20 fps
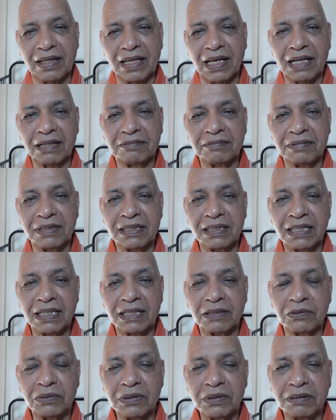And when
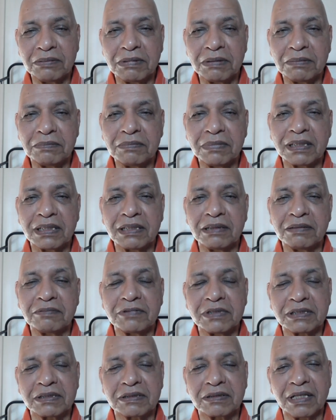they do remember him
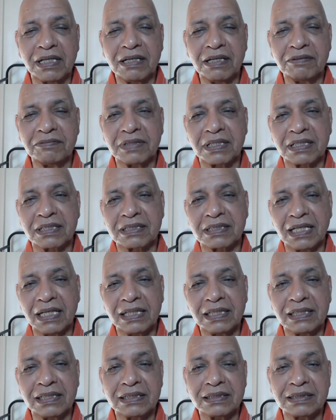with grief and
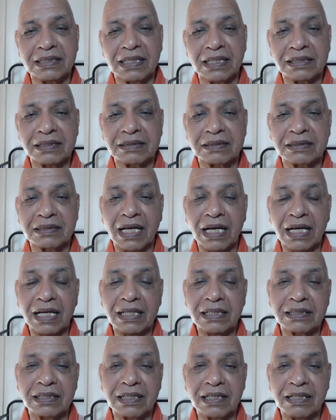sadness,
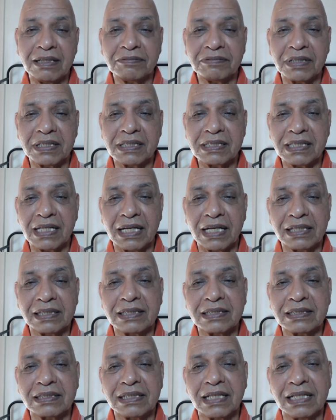that grief and
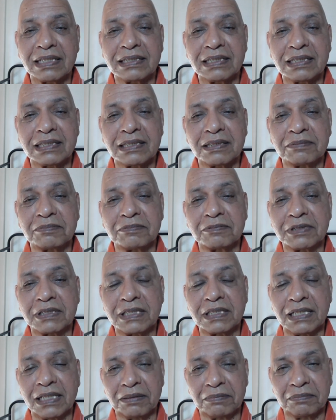sadness catches up
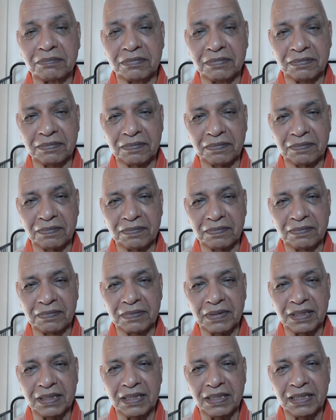with him.
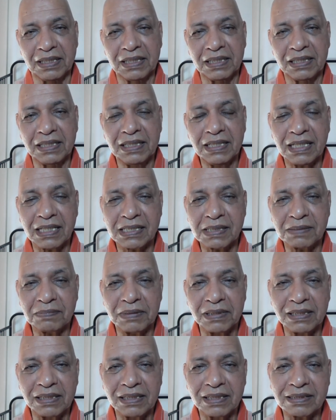He
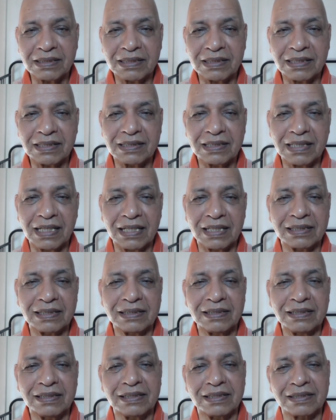experiences that
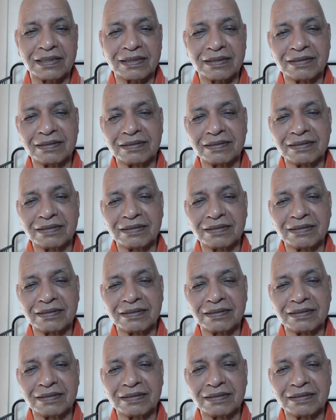here,